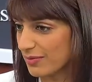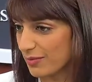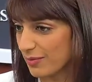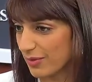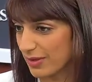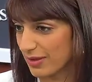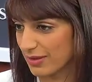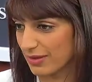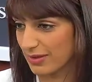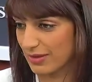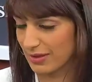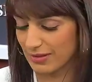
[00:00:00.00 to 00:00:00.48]

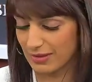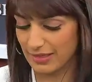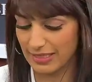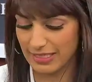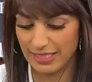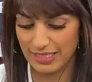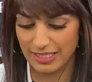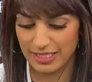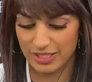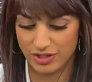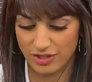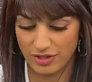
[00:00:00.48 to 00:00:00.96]
with the
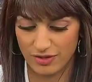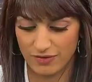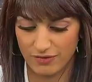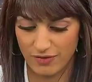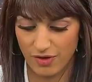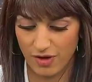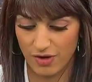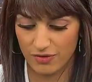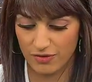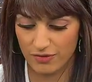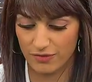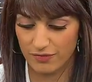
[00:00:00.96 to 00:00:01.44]
leakage of
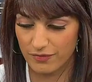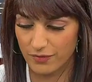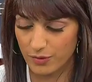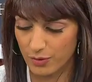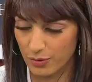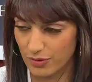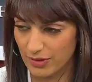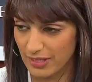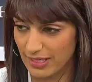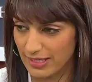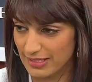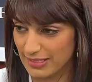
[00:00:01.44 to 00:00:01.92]
all the
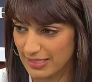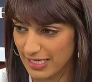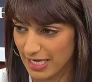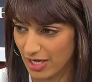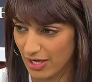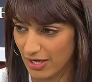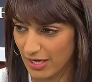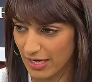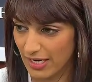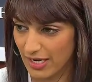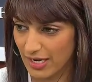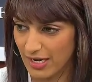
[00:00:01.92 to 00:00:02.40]
fuel that it's
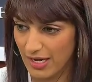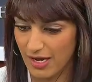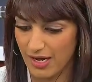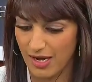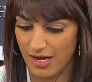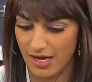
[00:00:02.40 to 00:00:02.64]
carrying.